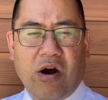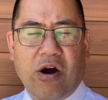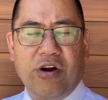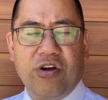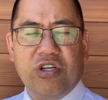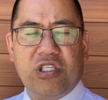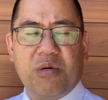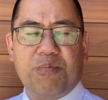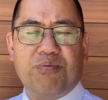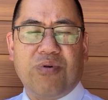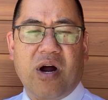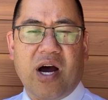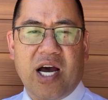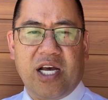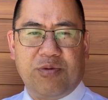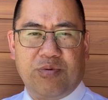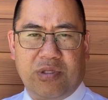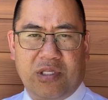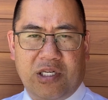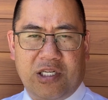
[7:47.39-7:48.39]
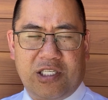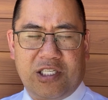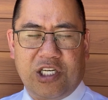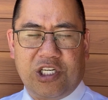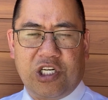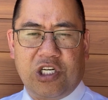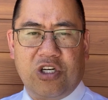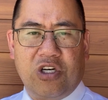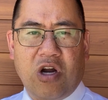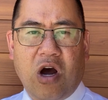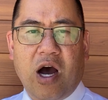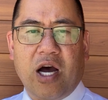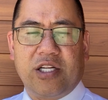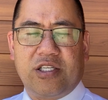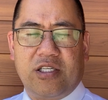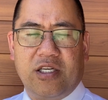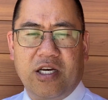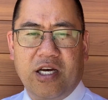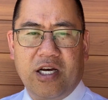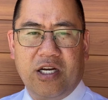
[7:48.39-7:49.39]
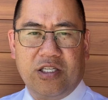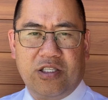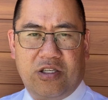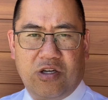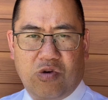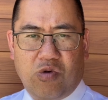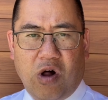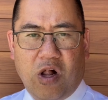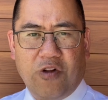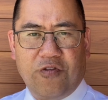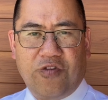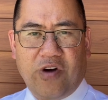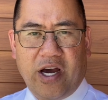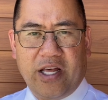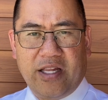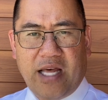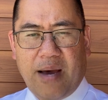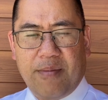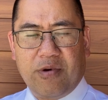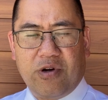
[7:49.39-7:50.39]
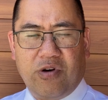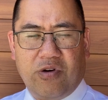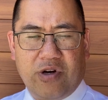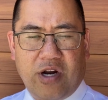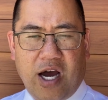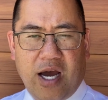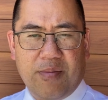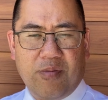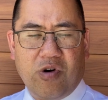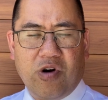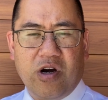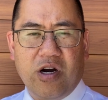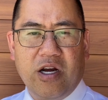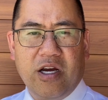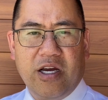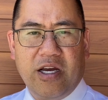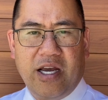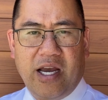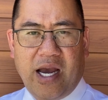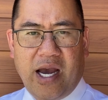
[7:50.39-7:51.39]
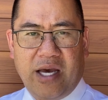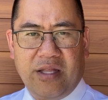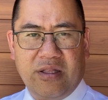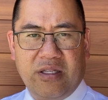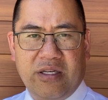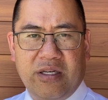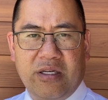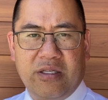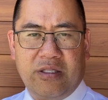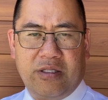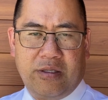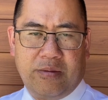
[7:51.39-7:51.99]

Are you surprised with the decision not to qualify Lammikko and Highmore, and the,